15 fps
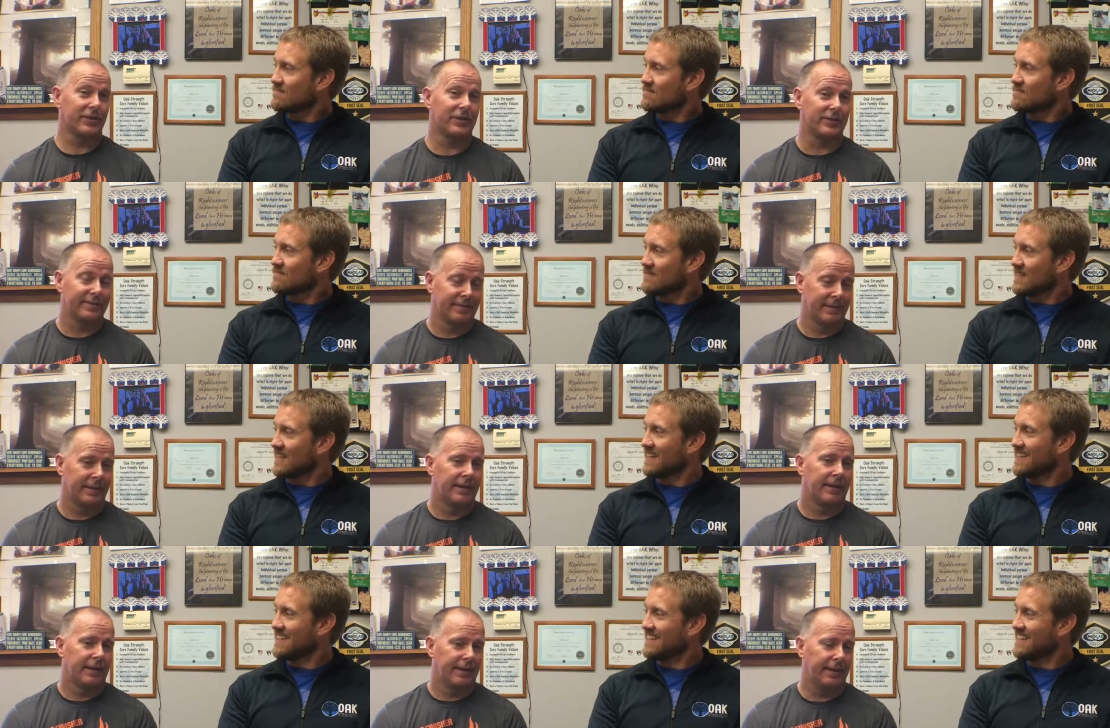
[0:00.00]
Speaker 1: do.
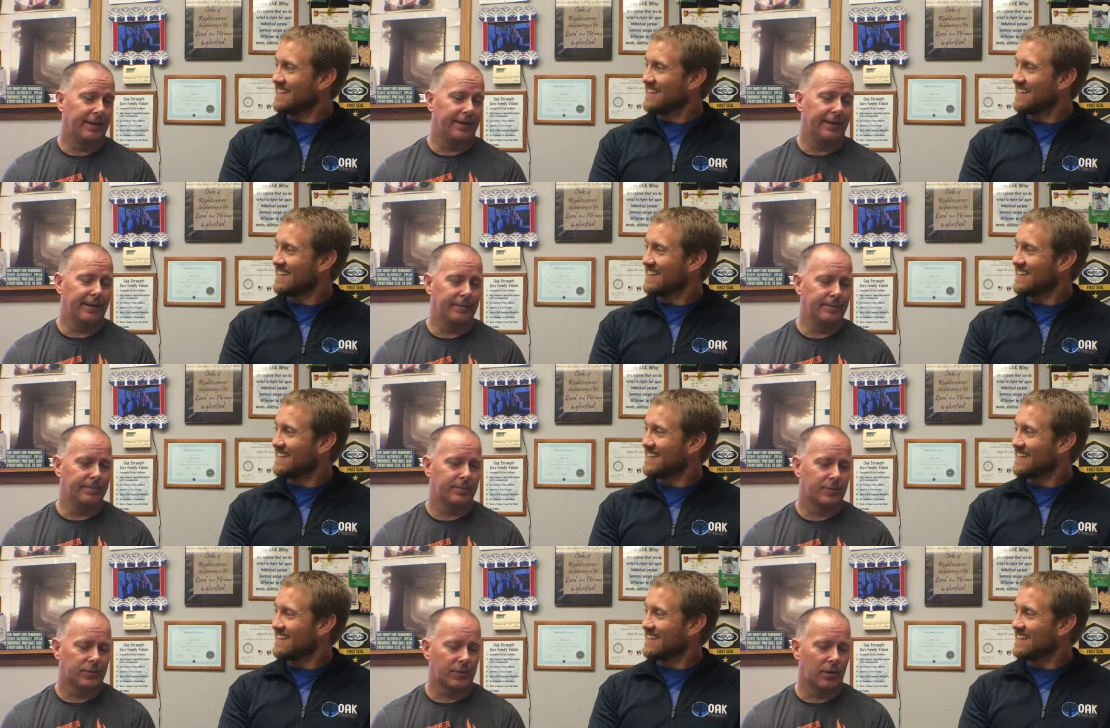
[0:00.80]
Yeah.
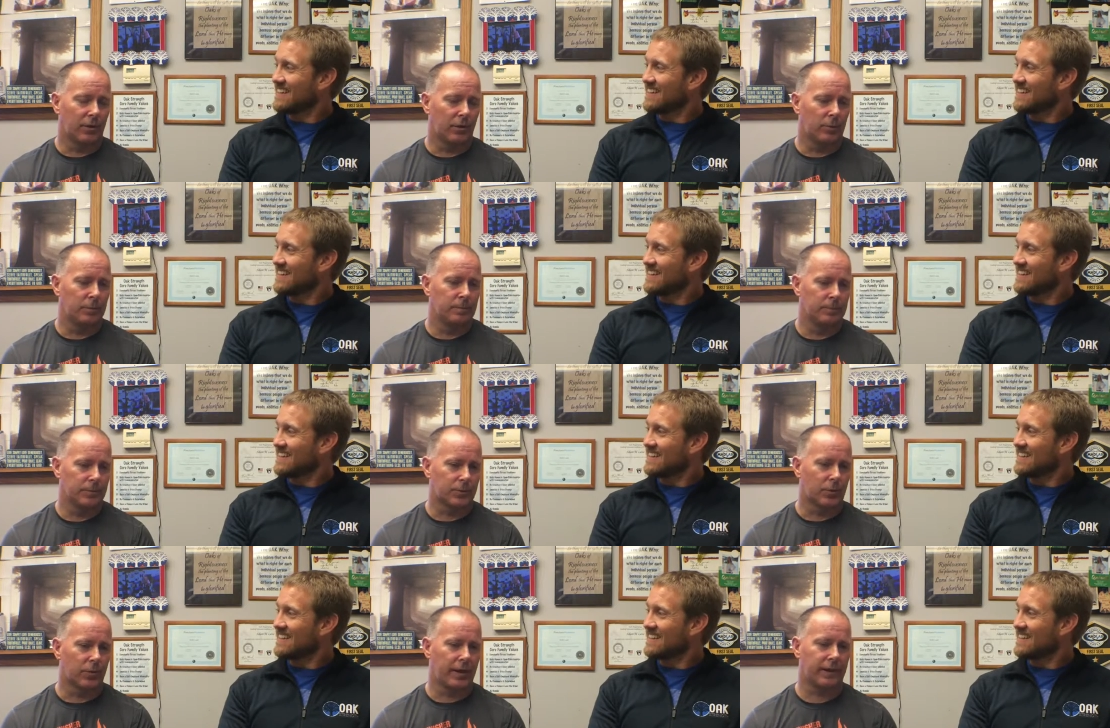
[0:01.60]
Um, so
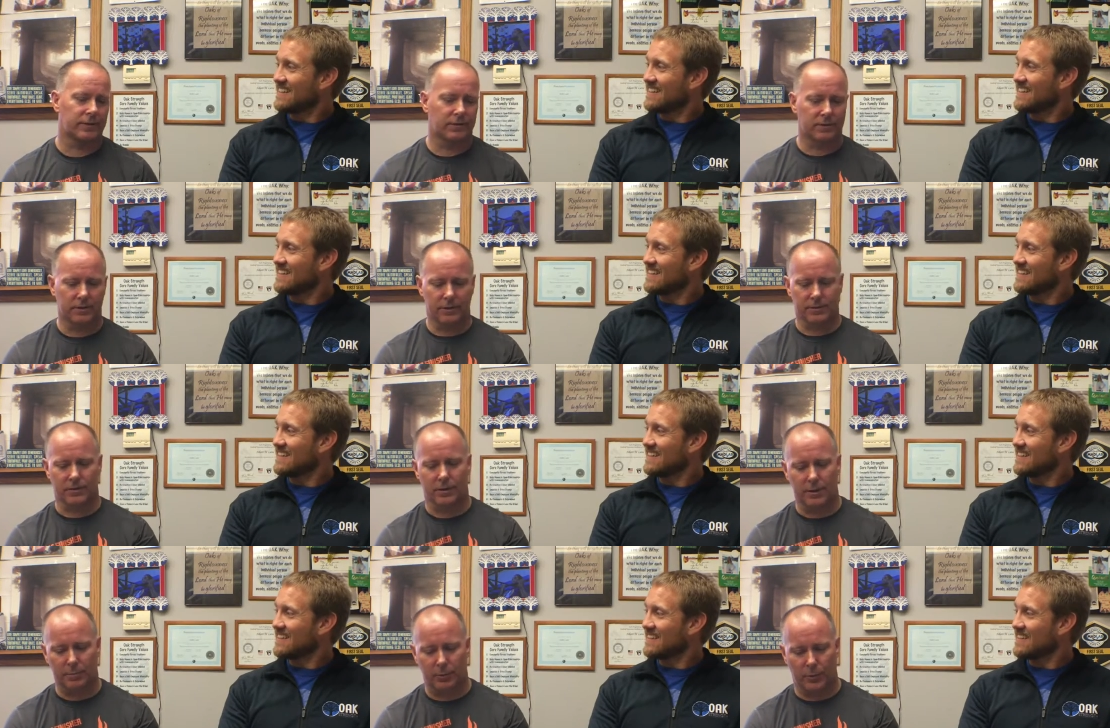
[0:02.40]
so that's a
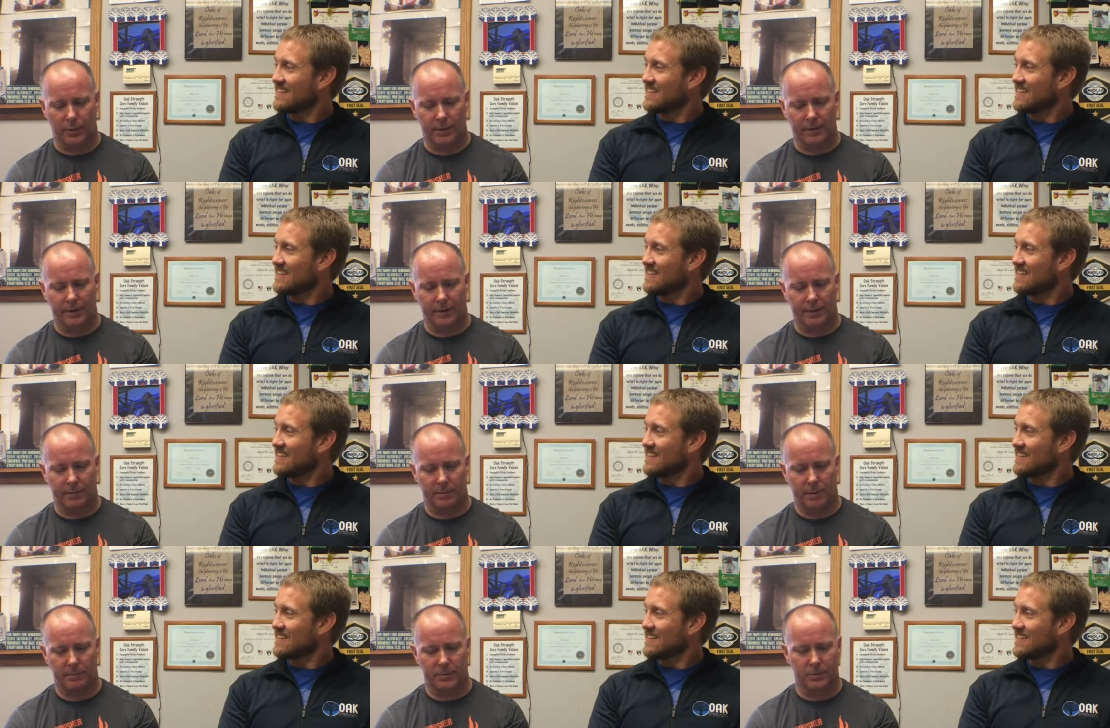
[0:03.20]
starting point.
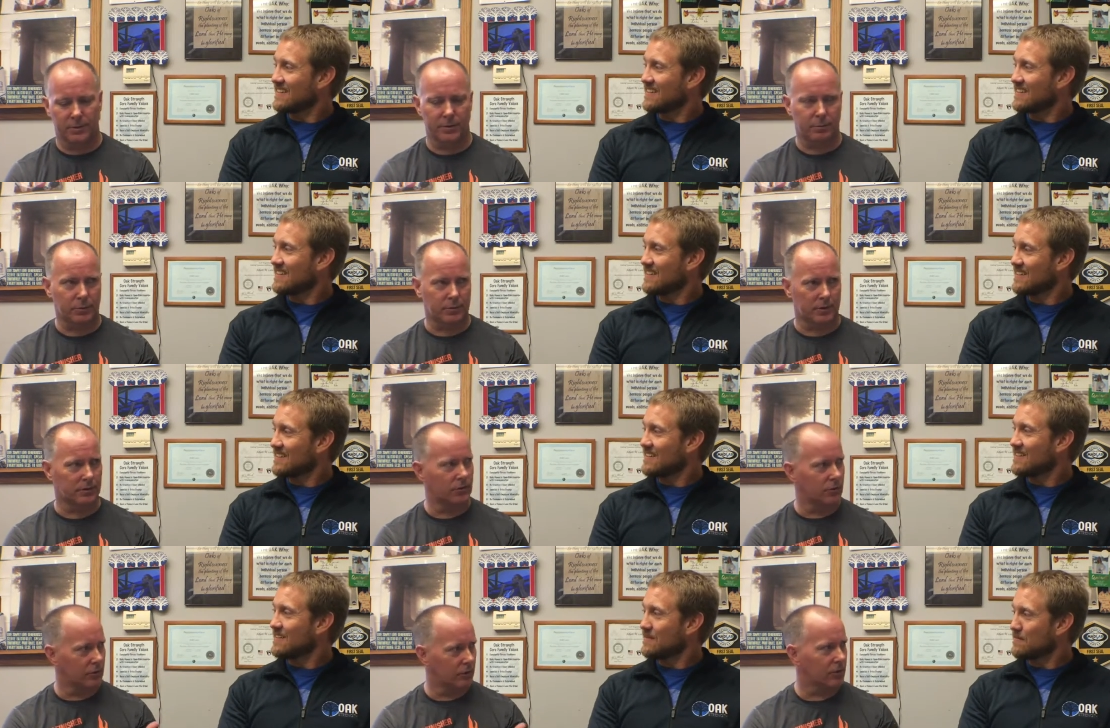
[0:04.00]
Um, I'm doing the
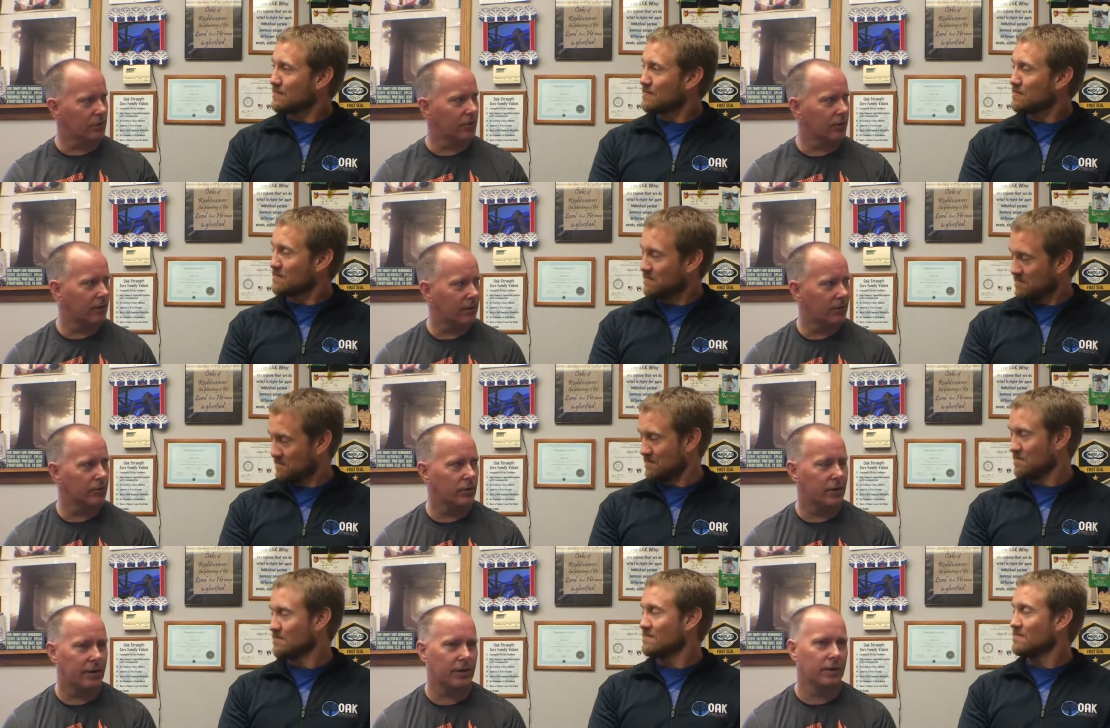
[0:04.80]
precision nutrition thing
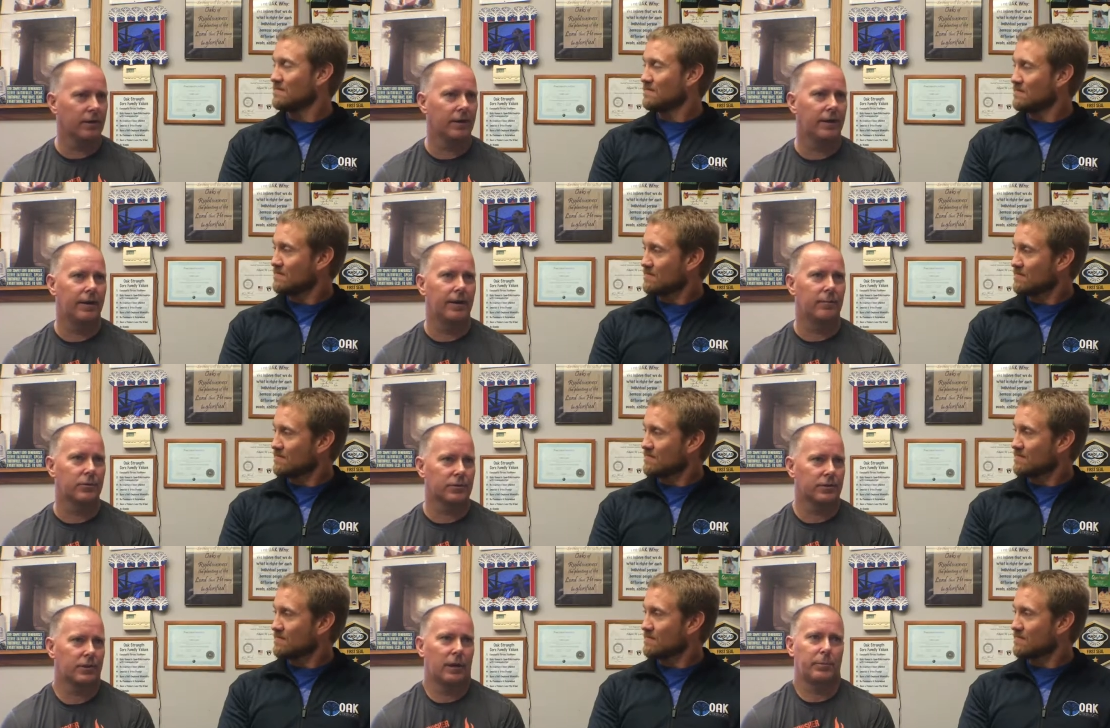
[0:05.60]
through mm-hmm. here, um,
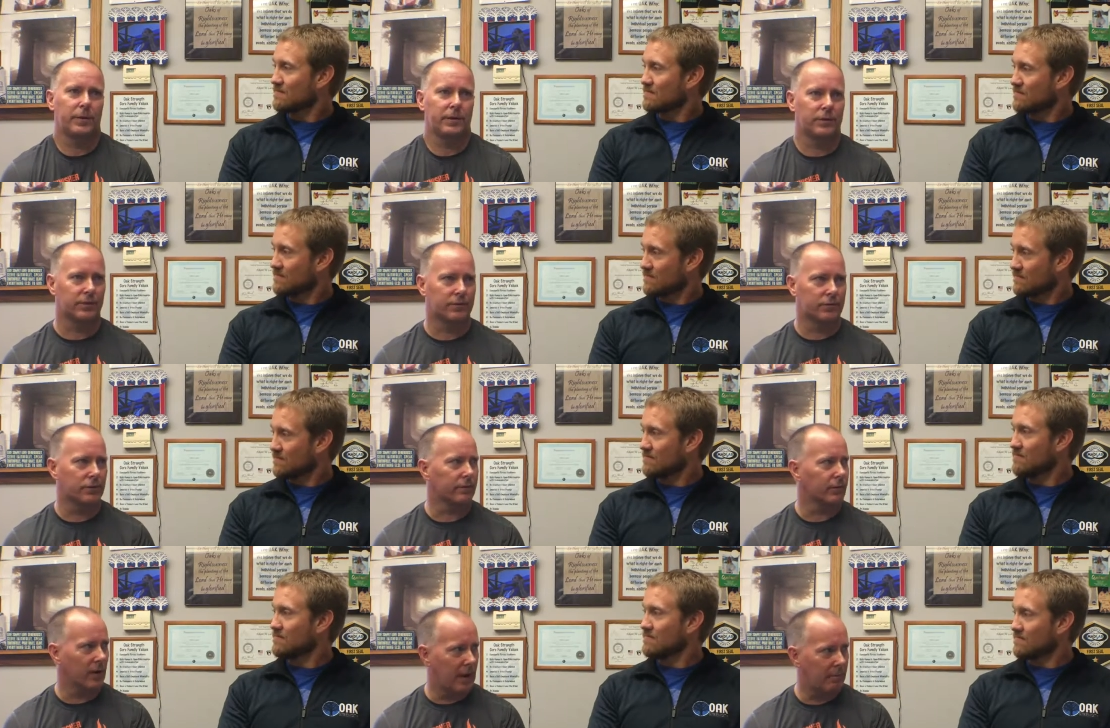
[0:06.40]
which is helping. Good
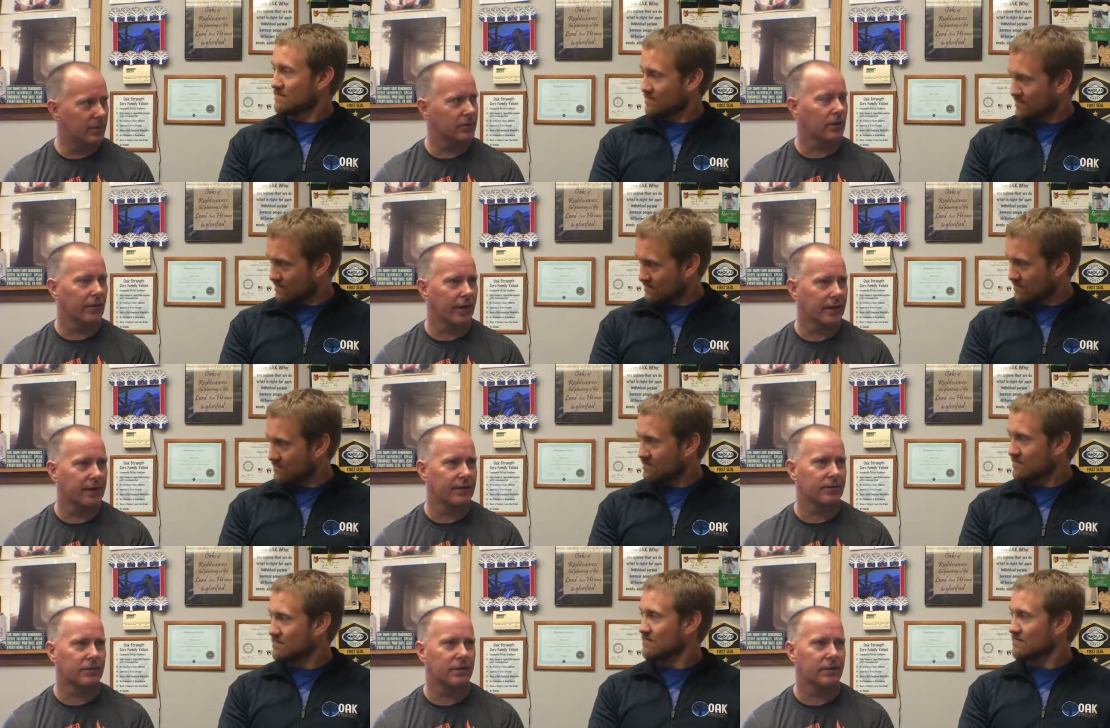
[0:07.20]
good for habits, all that mm-hmm. kind of